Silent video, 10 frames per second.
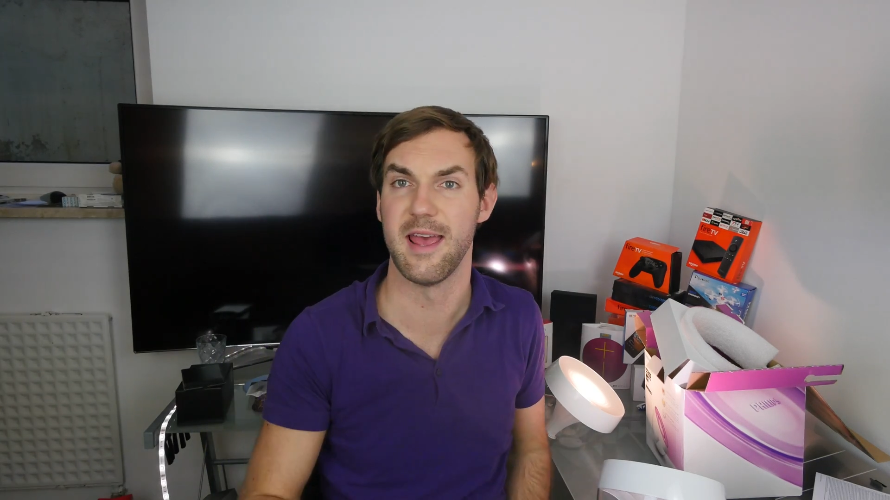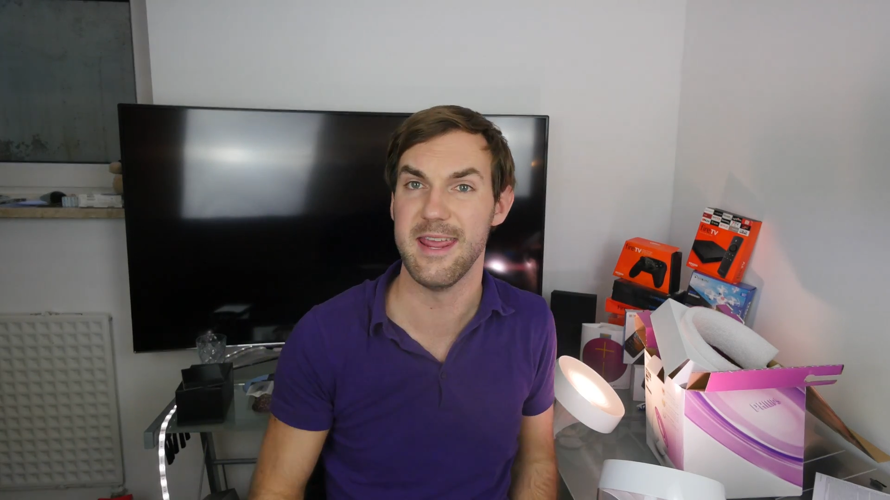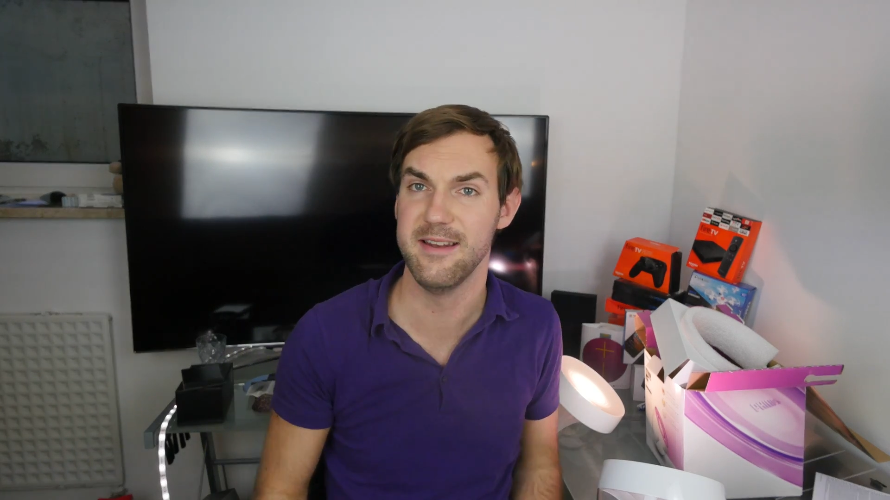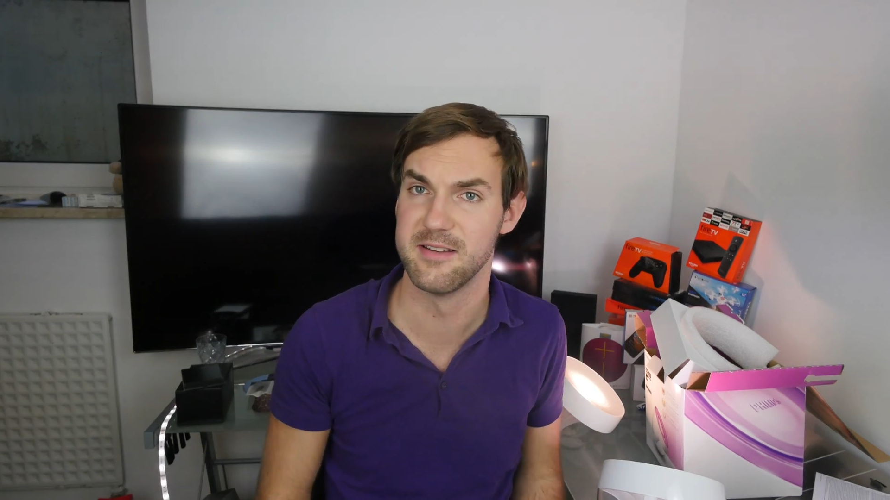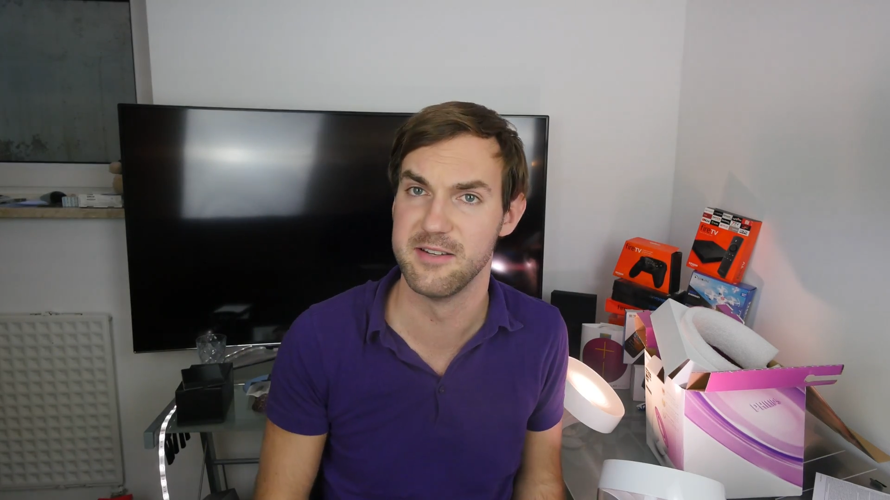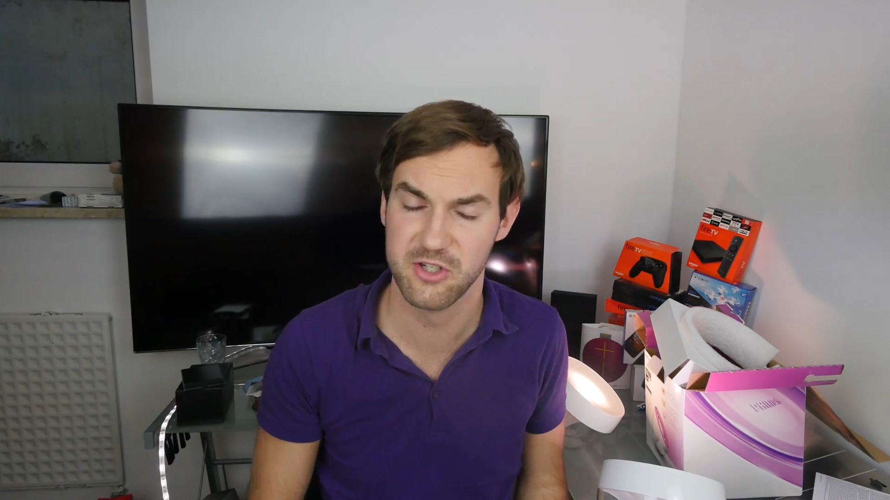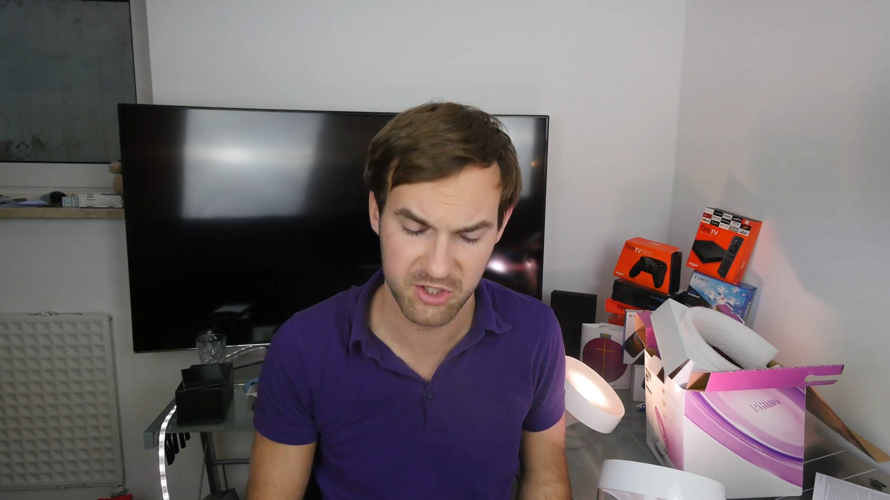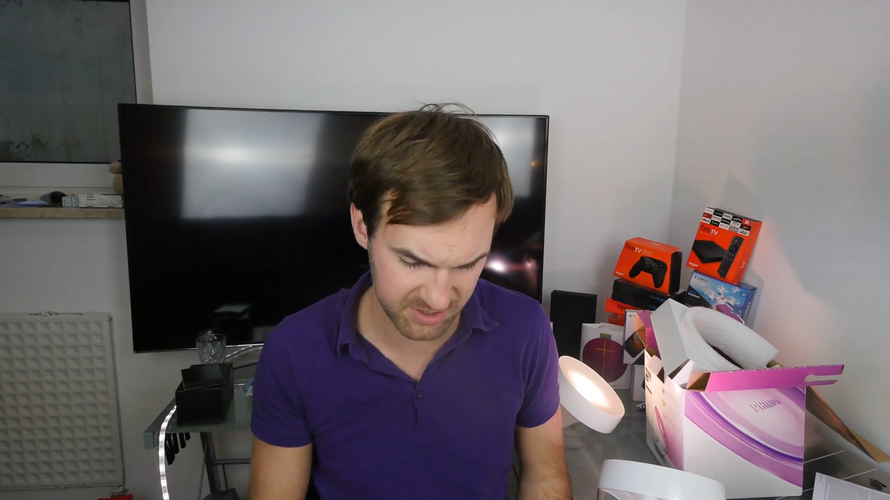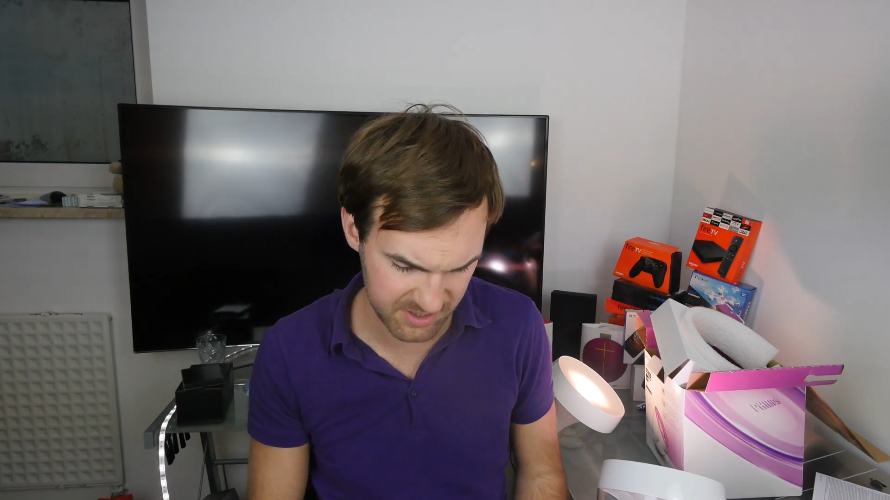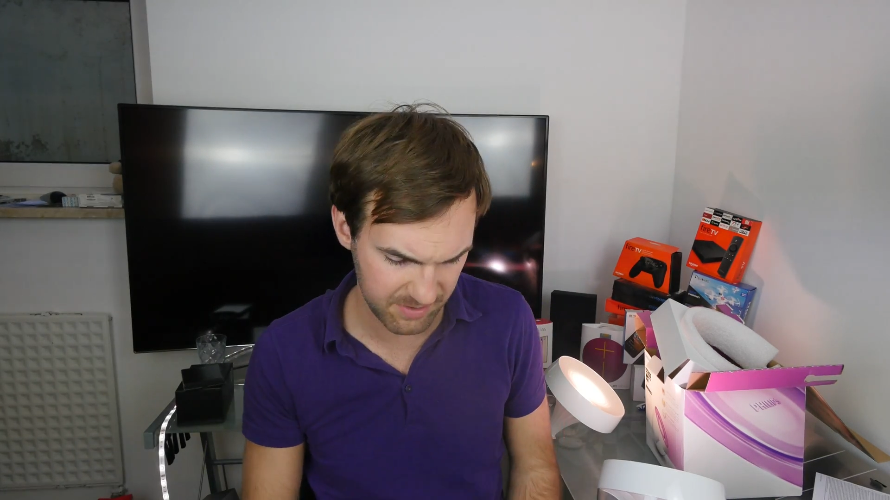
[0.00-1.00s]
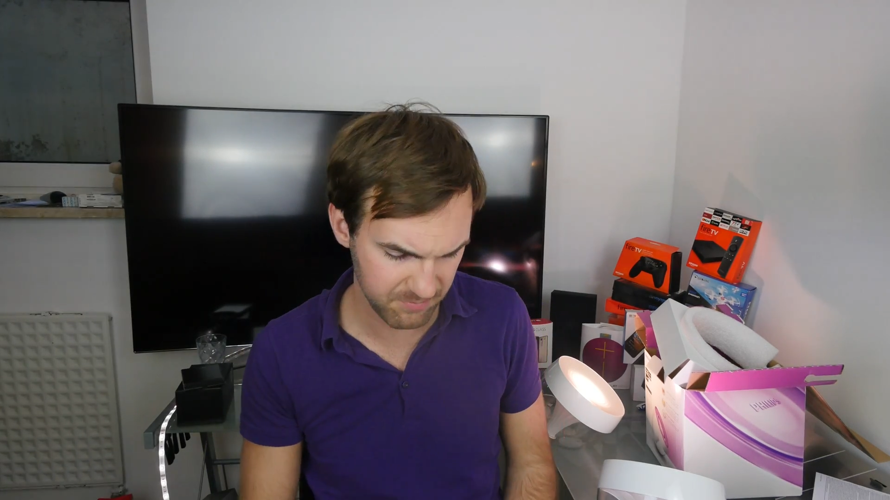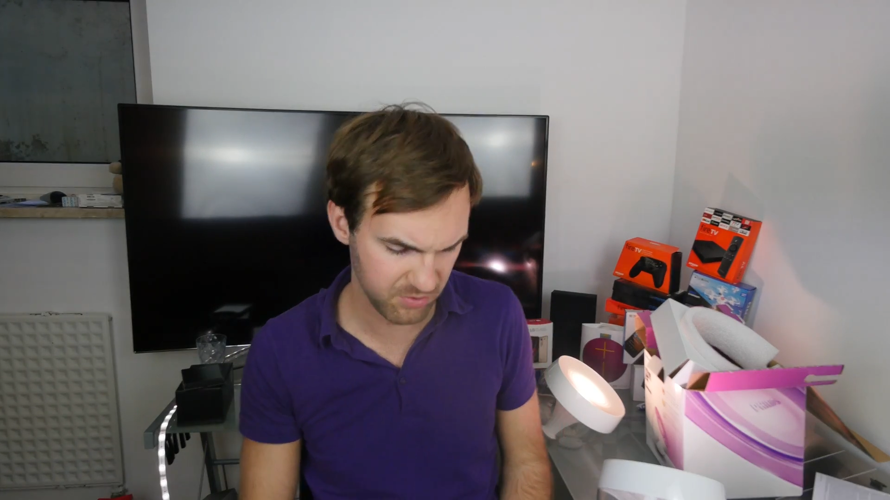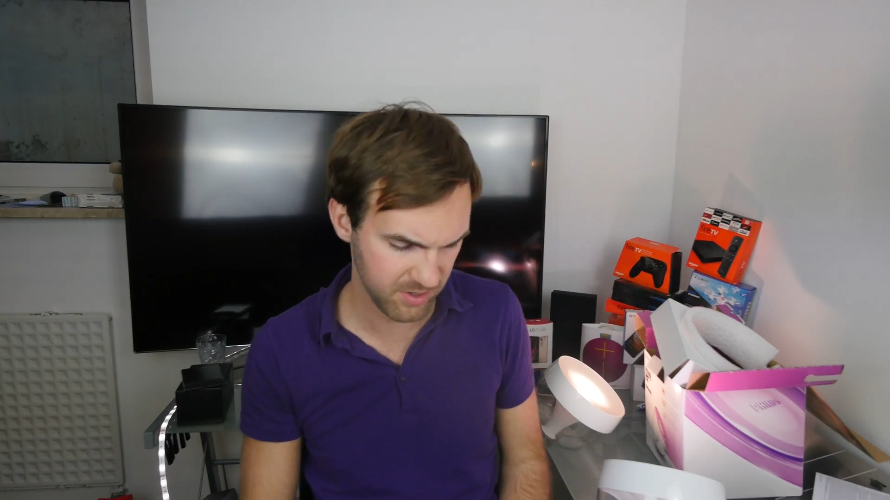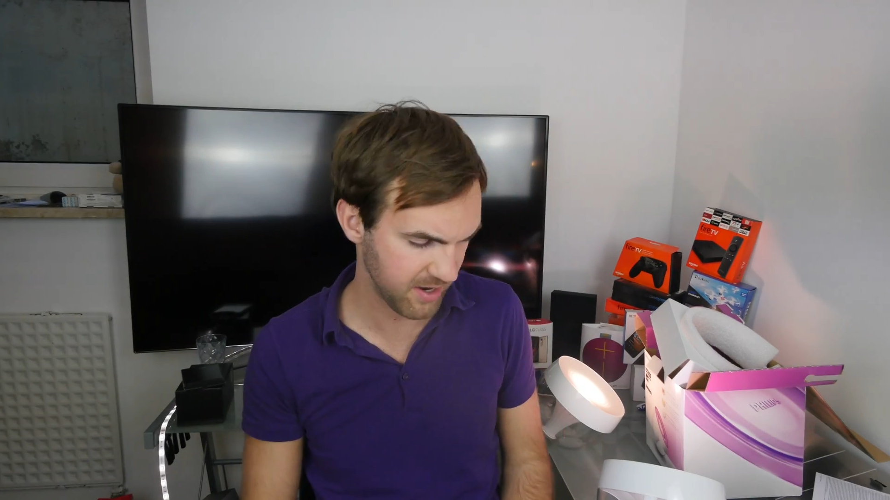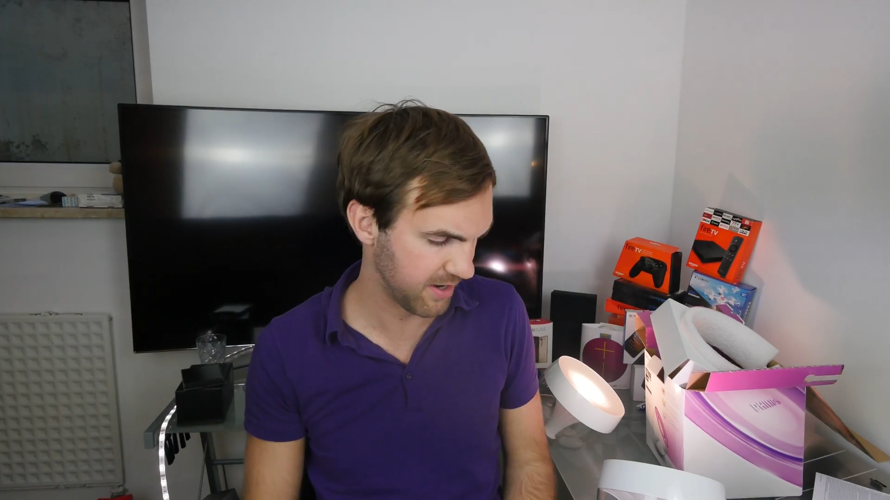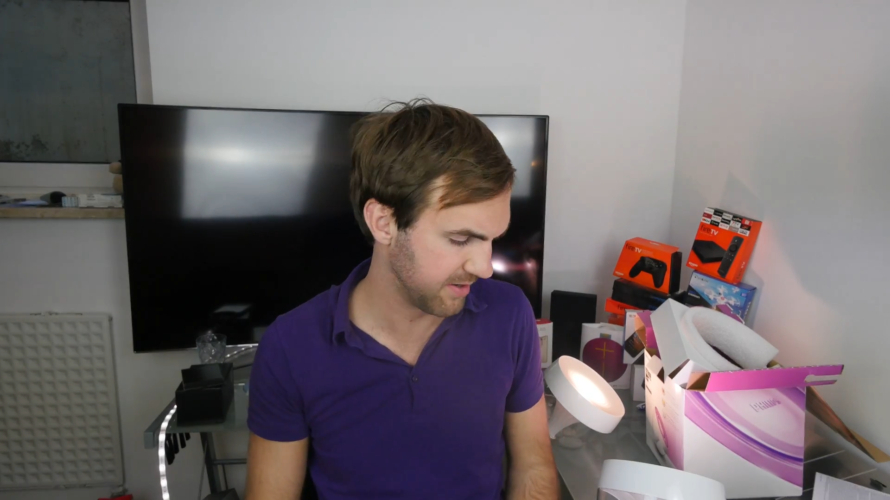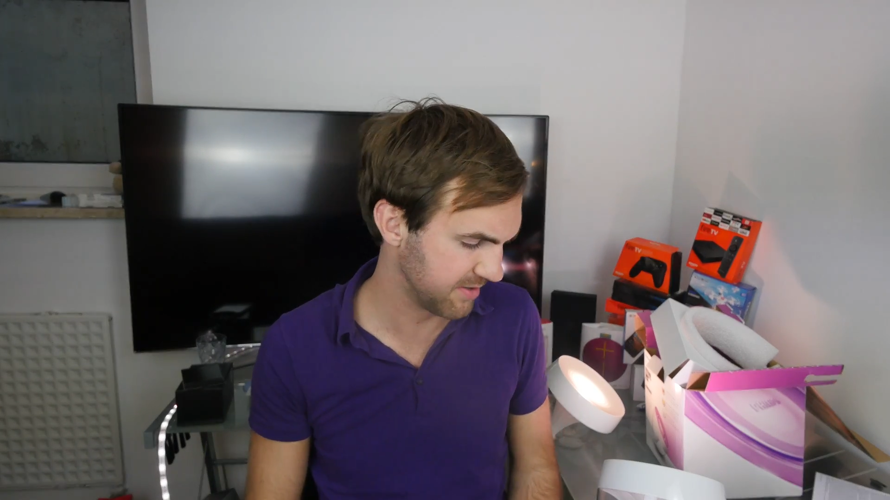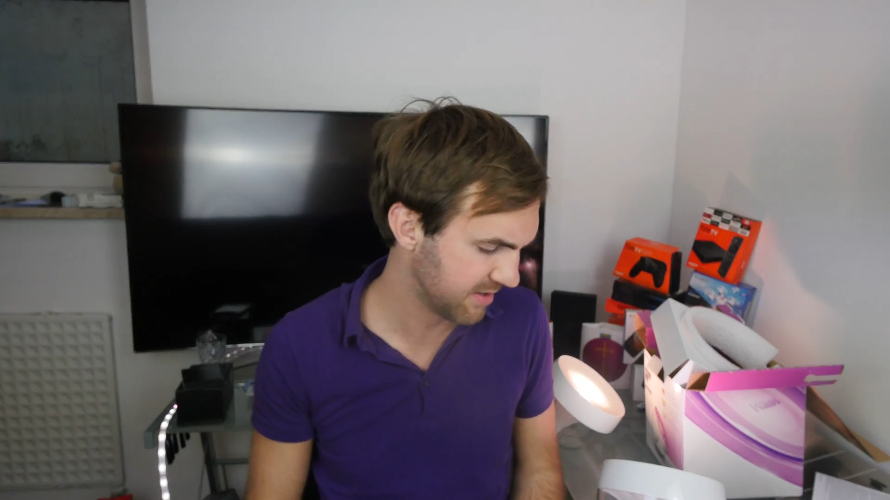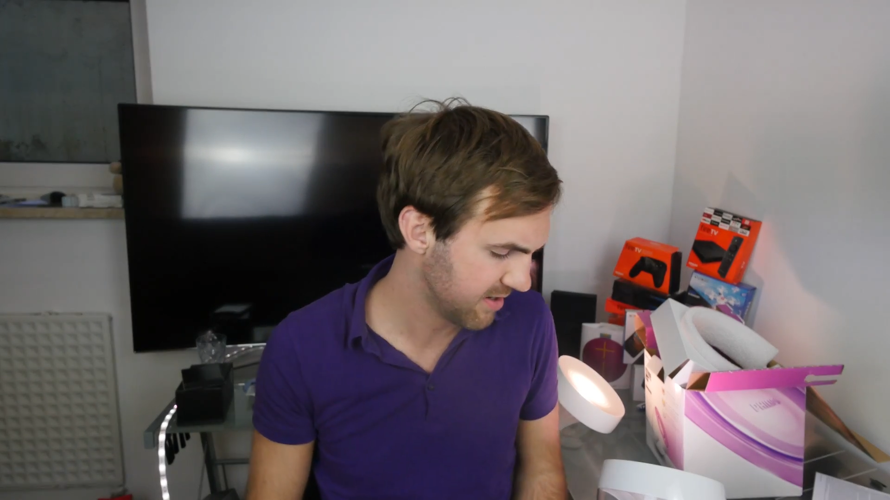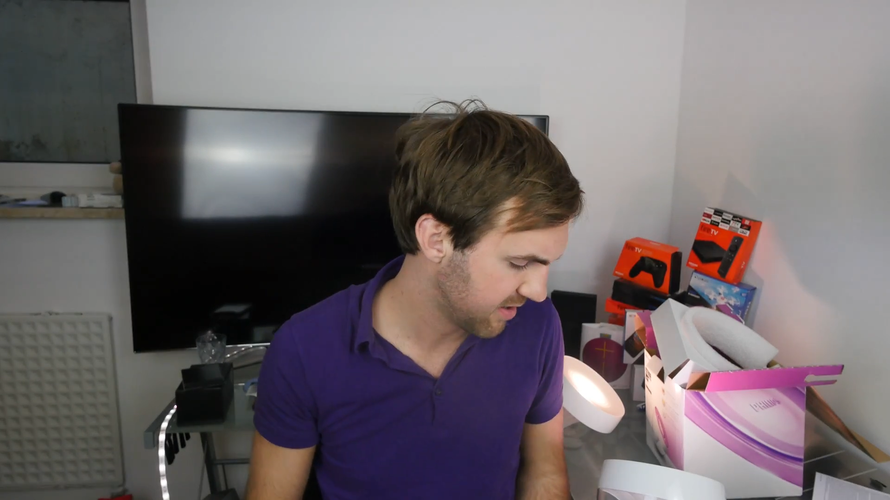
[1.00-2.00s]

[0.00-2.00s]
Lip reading: 8-digit number, and